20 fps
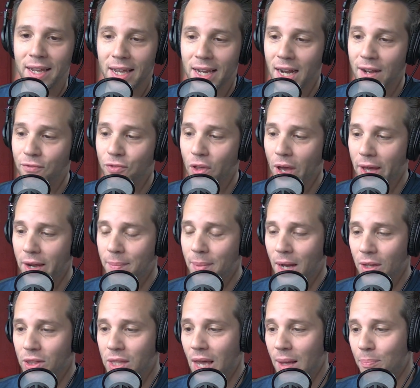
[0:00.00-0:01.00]
And I've thought
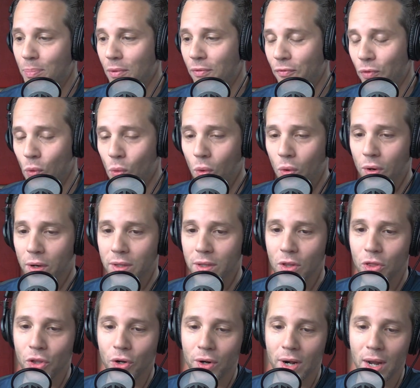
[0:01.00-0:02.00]
about that before, and
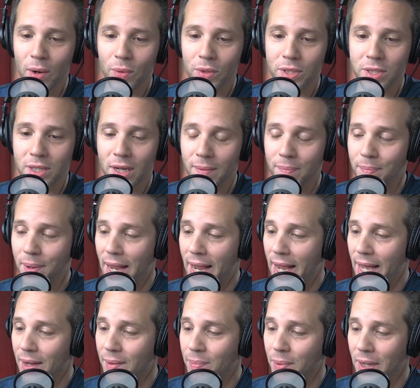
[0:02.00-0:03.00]
the third hour's done
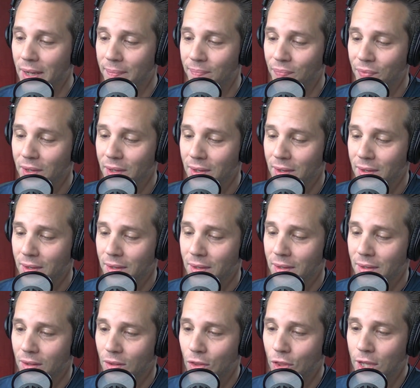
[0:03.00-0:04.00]
bad, but
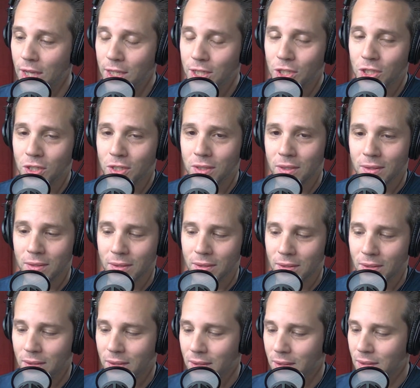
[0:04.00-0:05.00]
this,
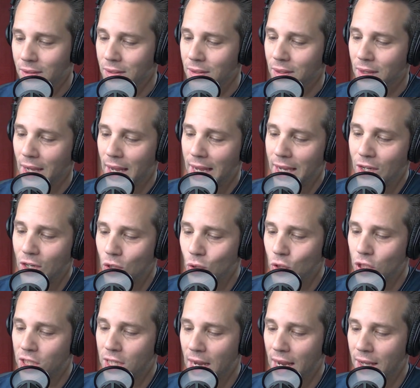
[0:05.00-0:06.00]
a
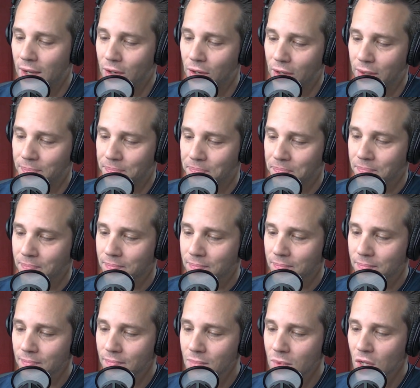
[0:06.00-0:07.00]
new standard.
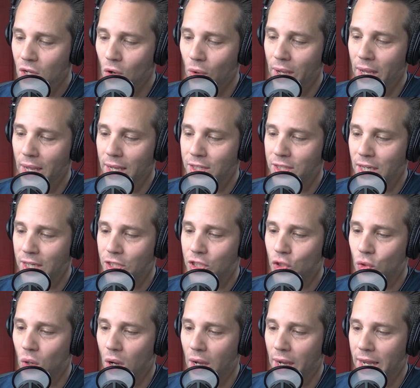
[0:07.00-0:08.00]
Going against a
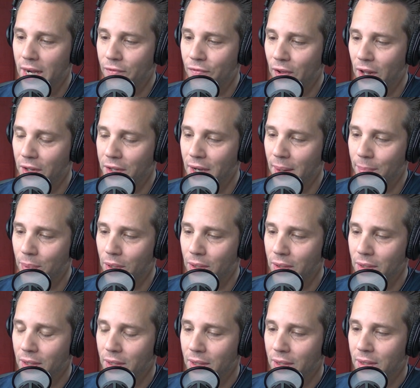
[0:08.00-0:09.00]
strong NFL
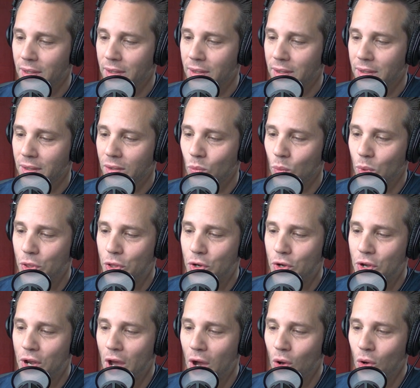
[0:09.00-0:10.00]
number with
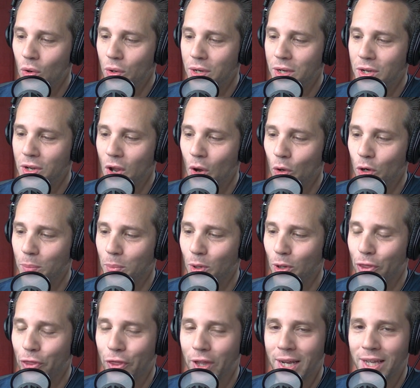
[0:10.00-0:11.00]
no
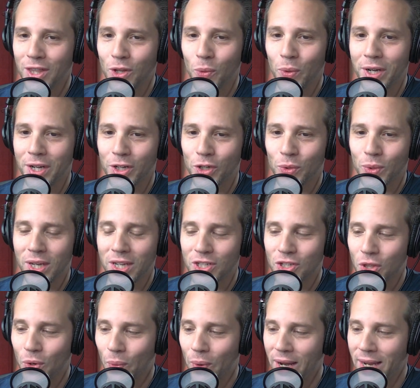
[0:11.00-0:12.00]
notable thing that would
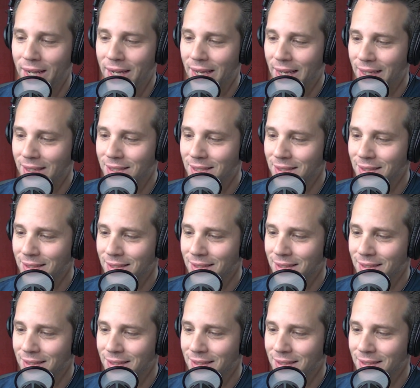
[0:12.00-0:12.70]
increase the ratings.